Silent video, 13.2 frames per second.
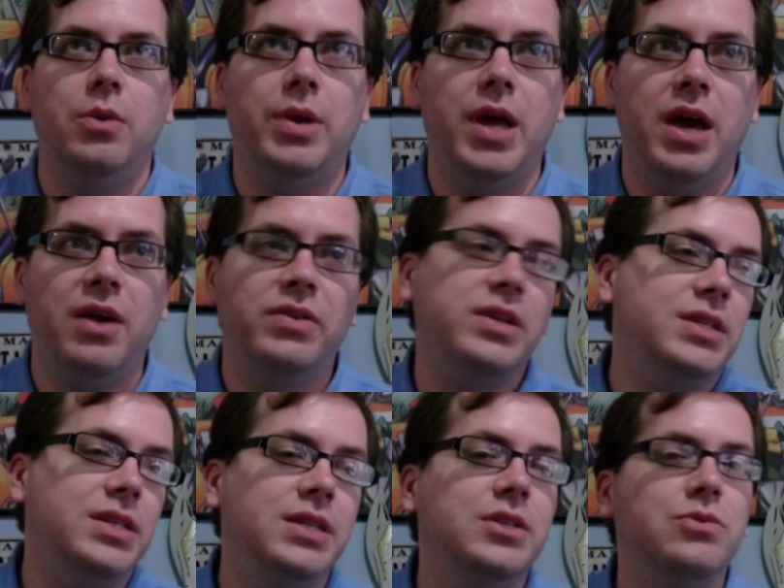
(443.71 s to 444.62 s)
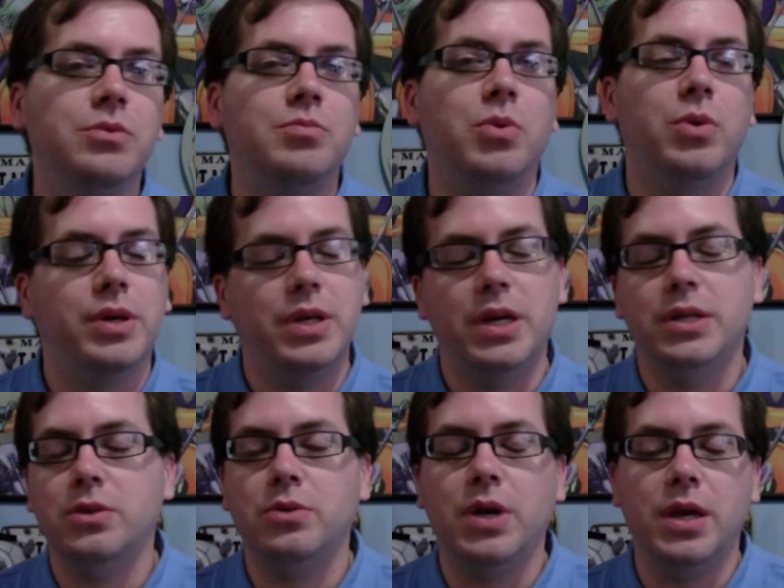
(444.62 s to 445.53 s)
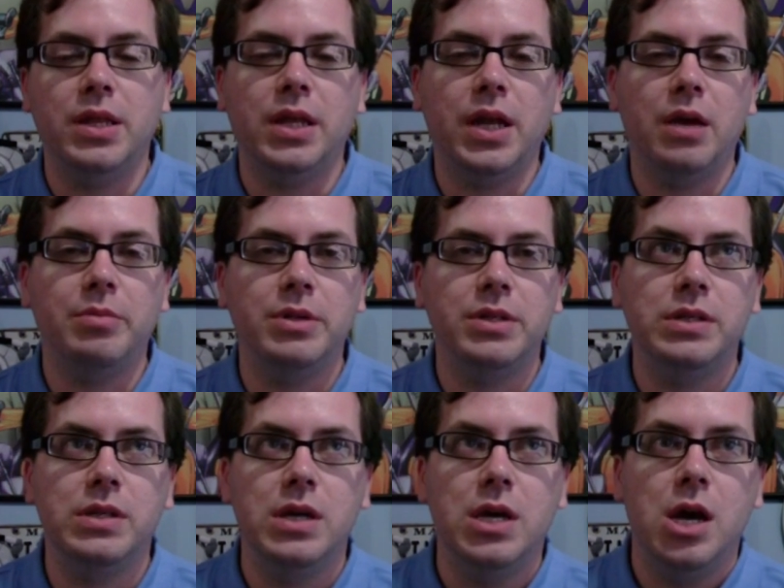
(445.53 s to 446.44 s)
We have Exceeds Reborn, yes, okay, that happens.